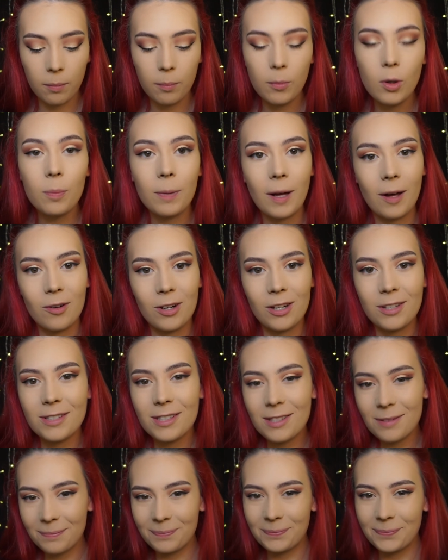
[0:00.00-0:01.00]
more
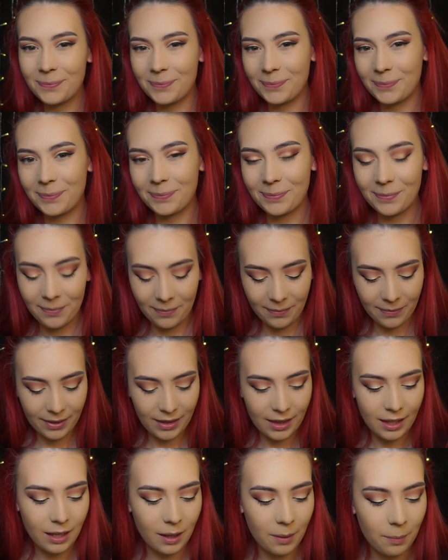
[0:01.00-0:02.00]
powders
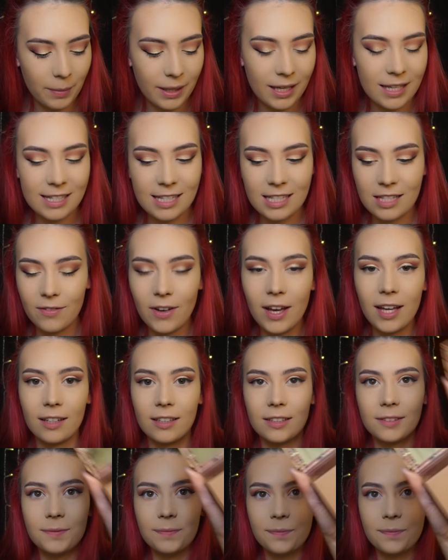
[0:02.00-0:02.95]
because it's fun.